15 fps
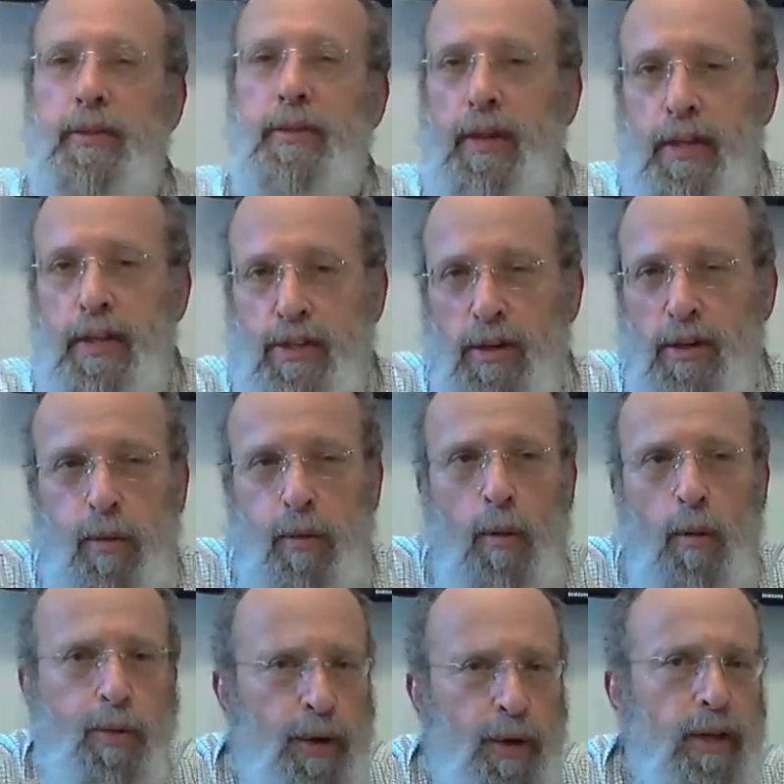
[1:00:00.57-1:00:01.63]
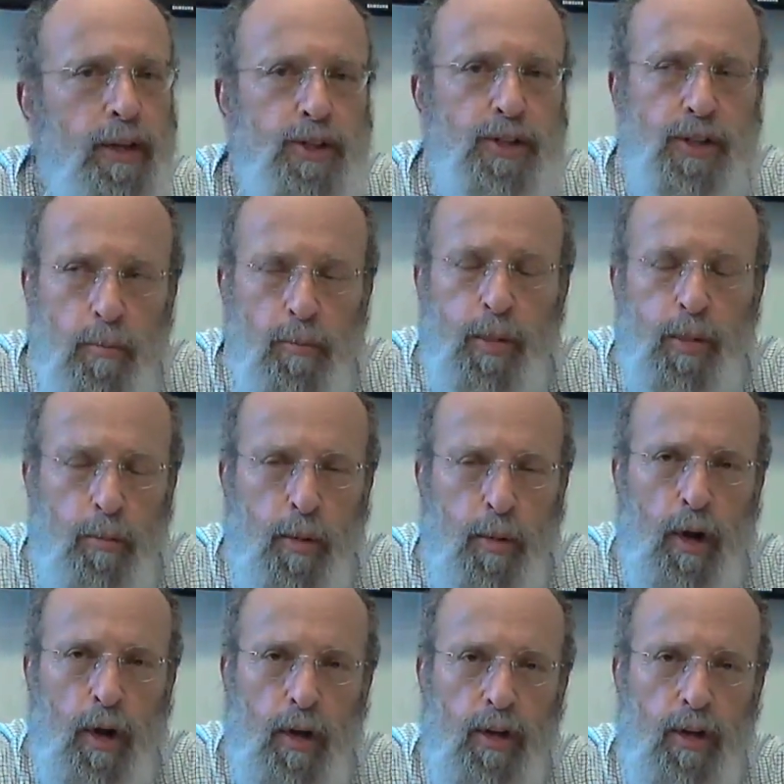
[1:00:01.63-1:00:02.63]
it's a pretty simple book.